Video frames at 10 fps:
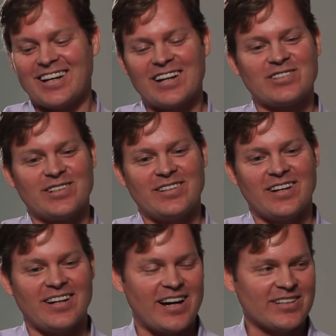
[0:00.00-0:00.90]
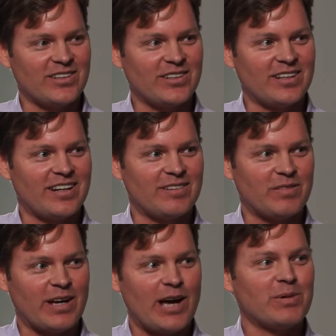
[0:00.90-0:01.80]
I said, uh, I, am
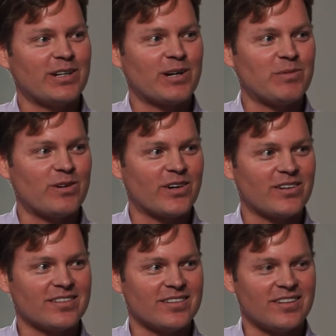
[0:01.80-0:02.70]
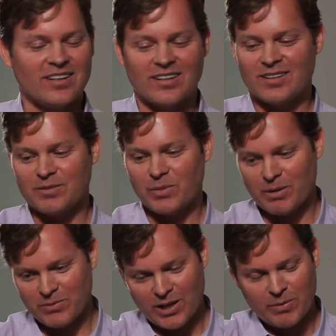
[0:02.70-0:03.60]
happy to come over, uh, but
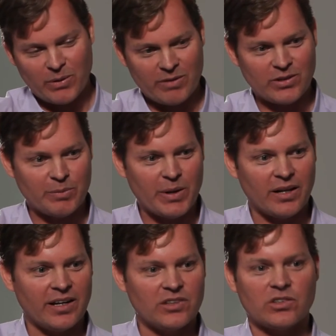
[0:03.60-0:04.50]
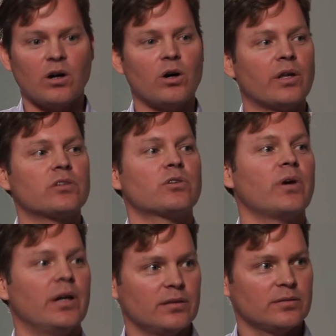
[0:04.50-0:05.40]
I'm taking my wife to the ballet. He said, oh, that's
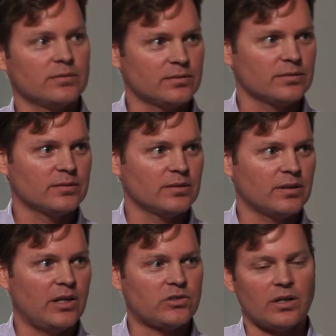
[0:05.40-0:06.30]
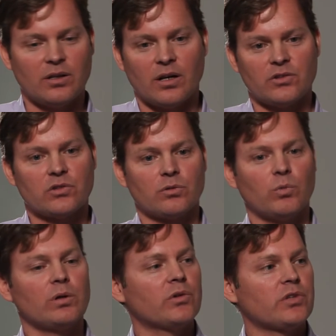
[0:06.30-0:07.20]
great. He said, uh, just
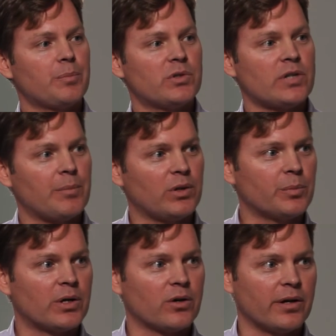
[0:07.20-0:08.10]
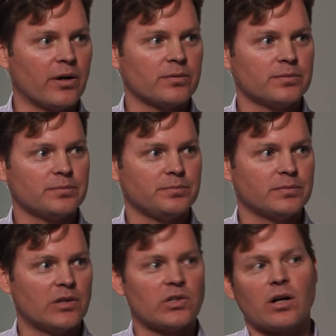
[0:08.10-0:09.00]
we'll, we'll set up a time a little bit earlier.
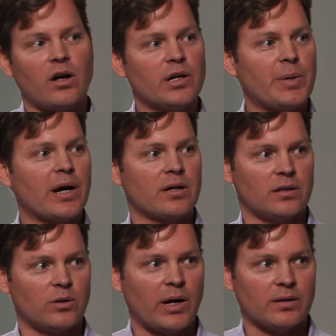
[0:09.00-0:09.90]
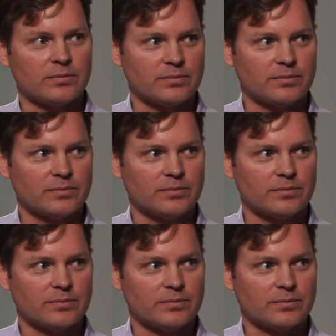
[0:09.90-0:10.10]
He said, I'll call you back in a little while.